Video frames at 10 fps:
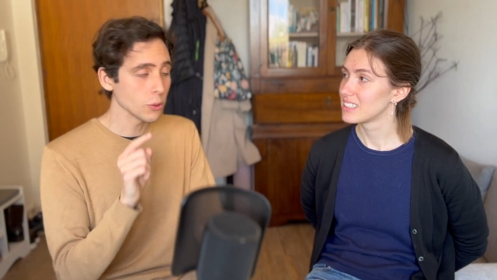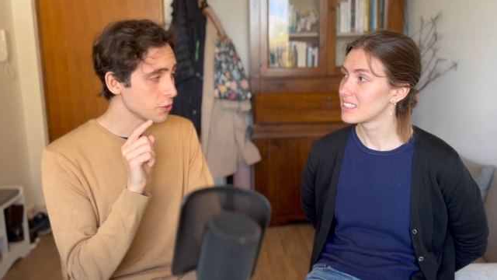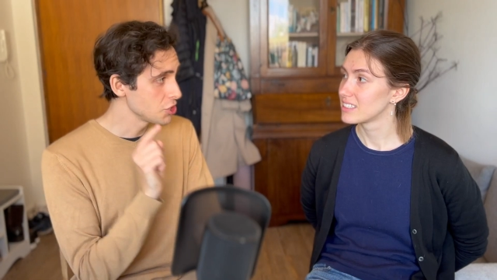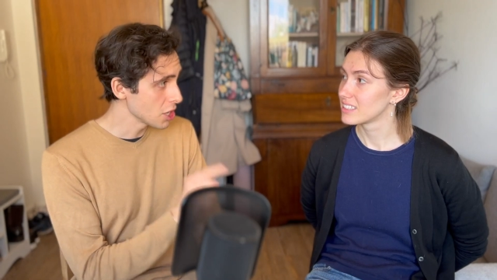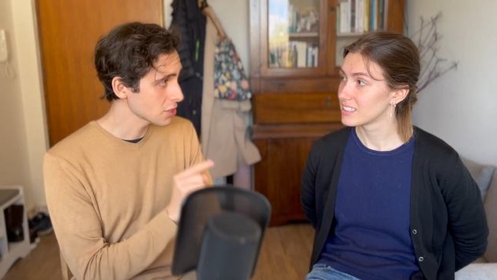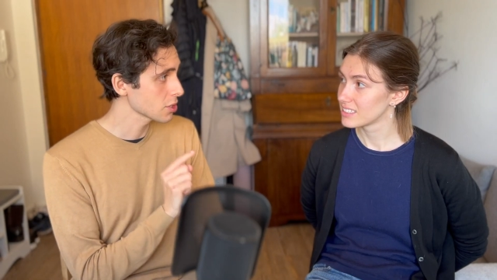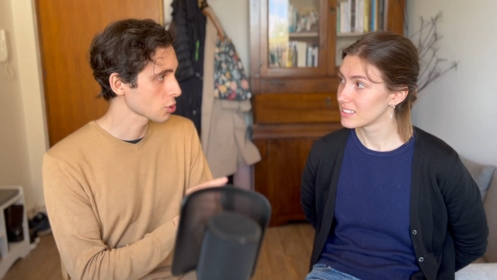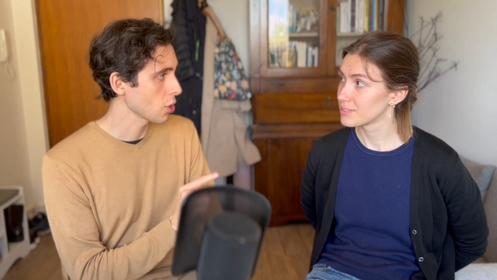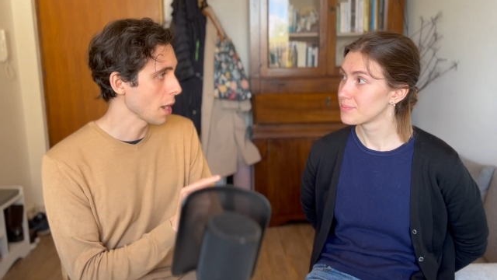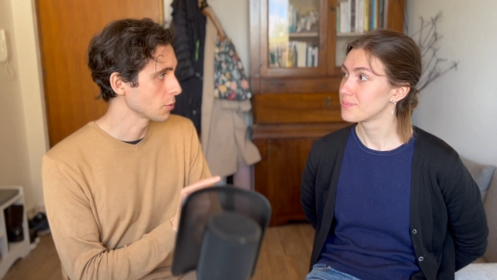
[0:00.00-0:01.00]
Speaker 1: you've just
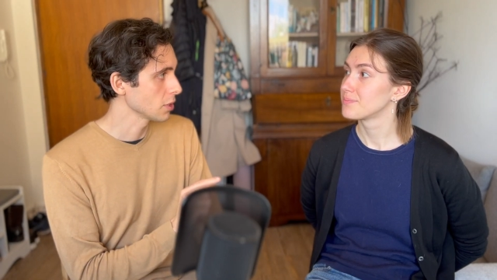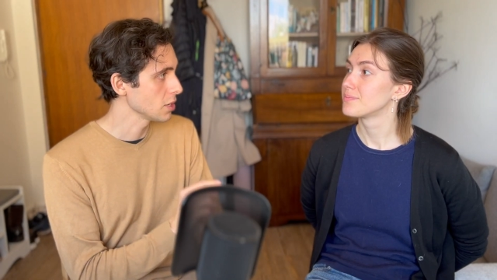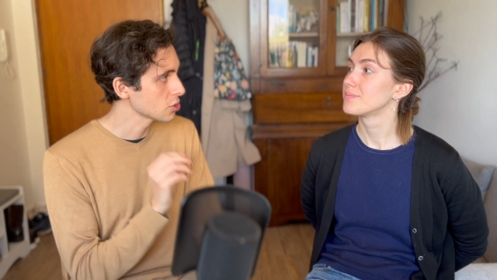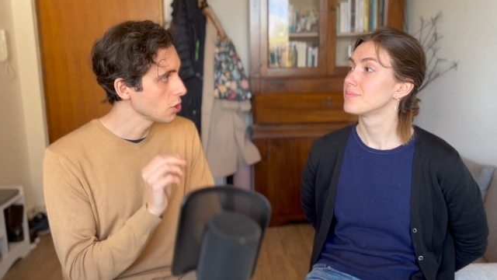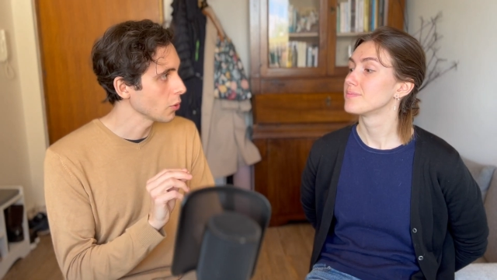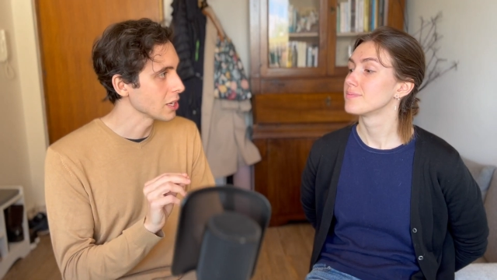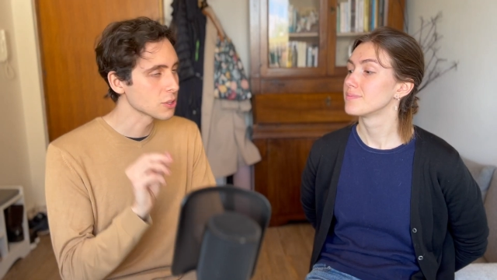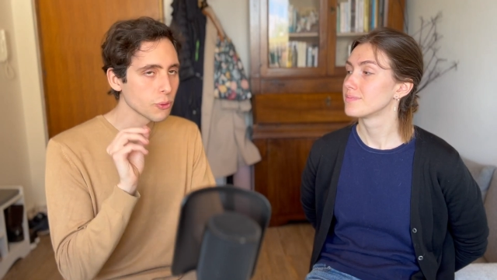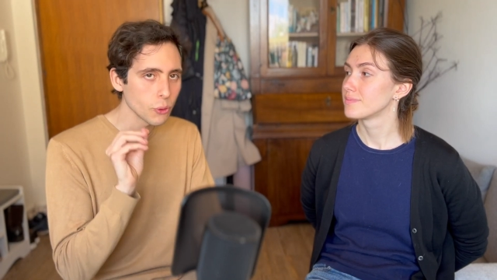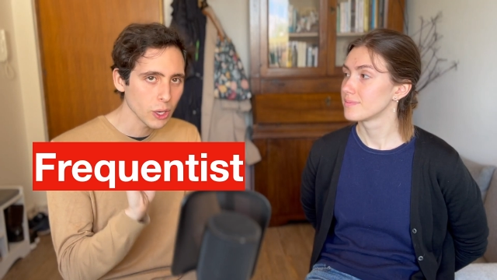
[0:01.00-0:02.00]
described is known
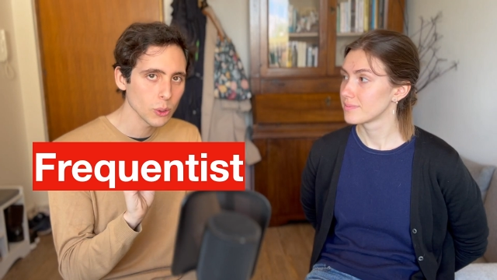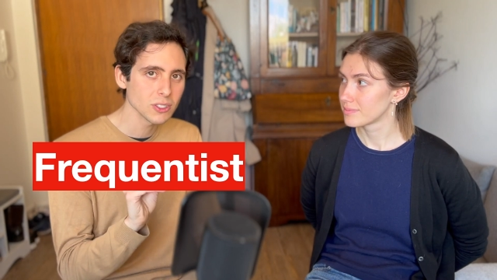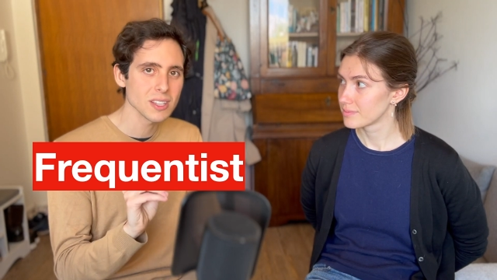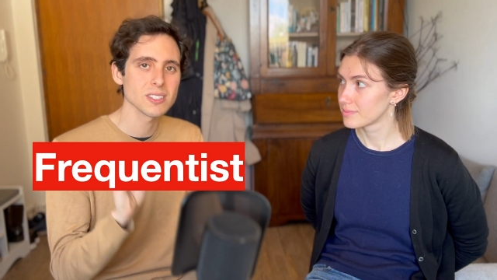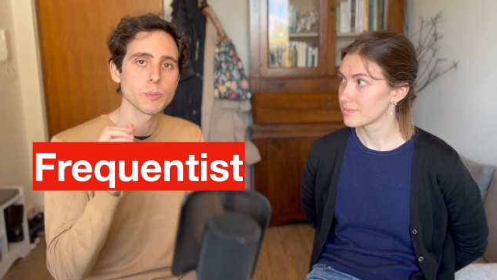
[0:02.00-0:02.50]
as frequentist